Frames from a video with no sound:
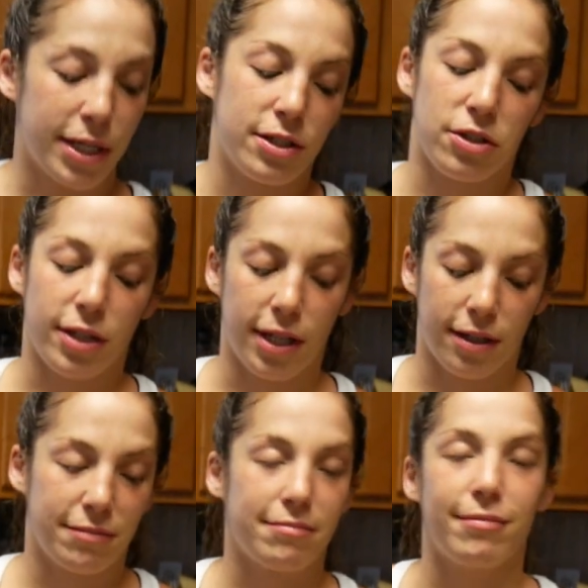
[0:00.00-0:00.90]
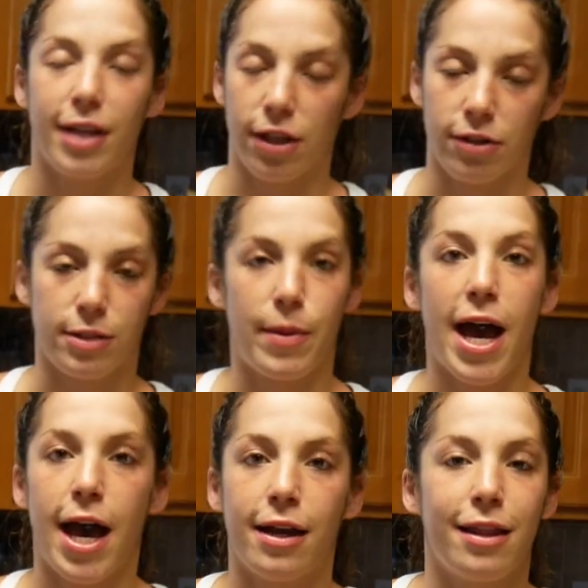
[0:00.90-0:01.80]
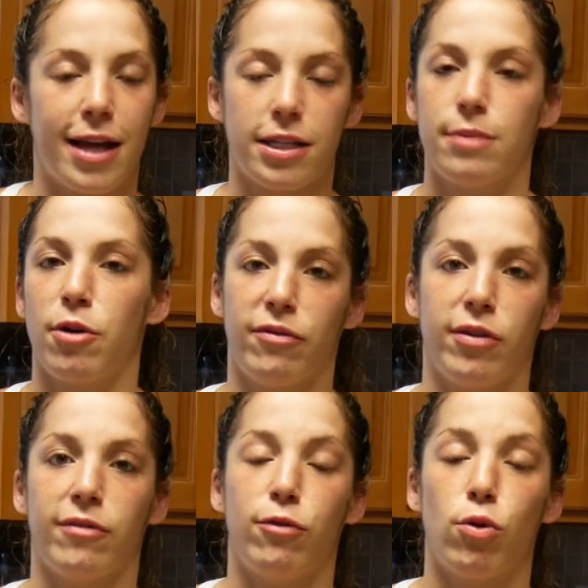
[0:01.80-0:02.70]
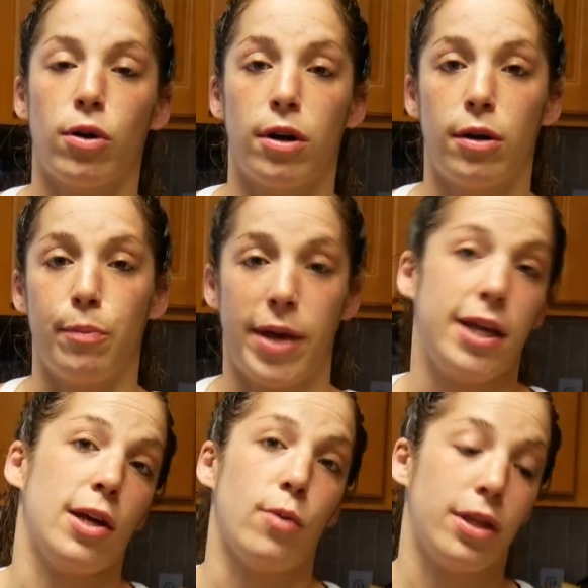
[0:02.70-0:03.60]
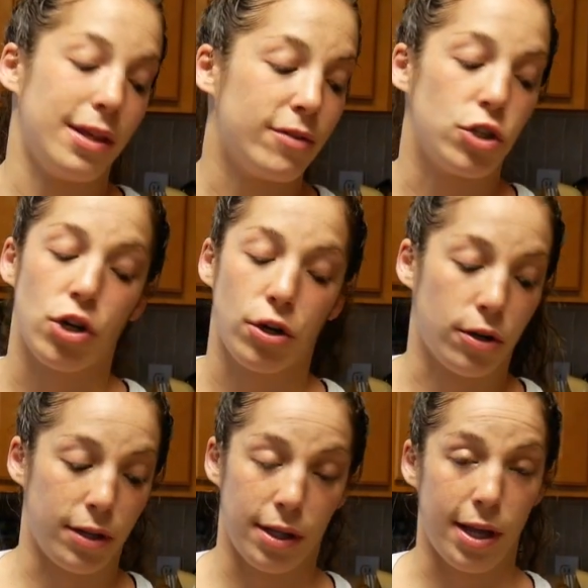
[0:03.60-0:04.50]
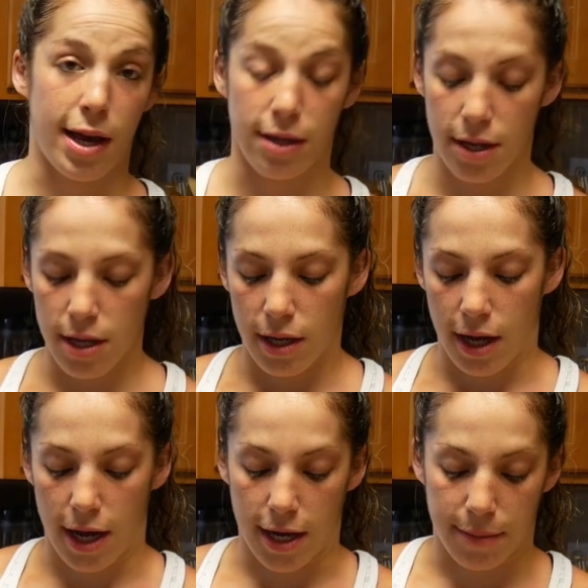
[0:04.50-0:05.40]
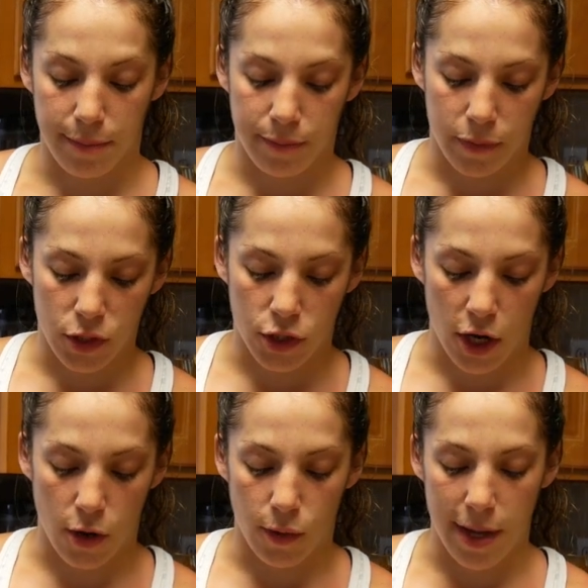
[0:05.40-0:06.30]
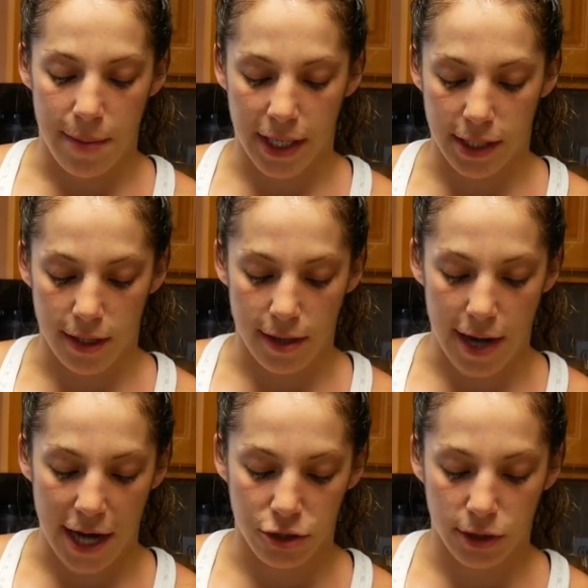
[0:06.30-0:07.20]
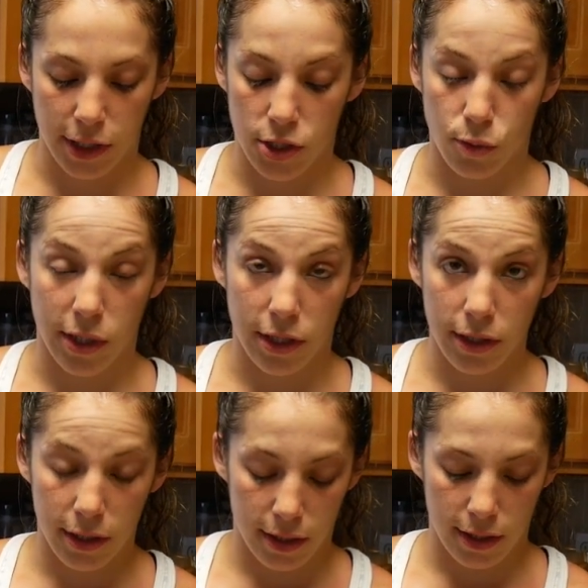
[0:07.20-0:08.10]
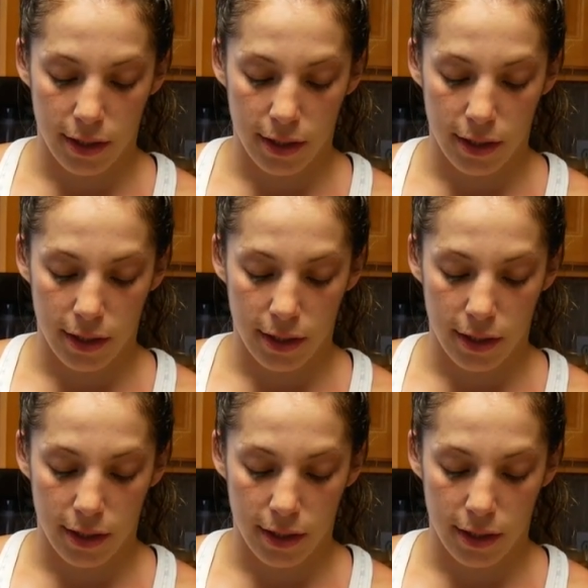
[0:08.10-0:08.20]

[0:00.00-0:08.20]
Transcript: because you're like, it looks bad, that's perfect for baking with, even darker than that. So it makes it naturally sweeter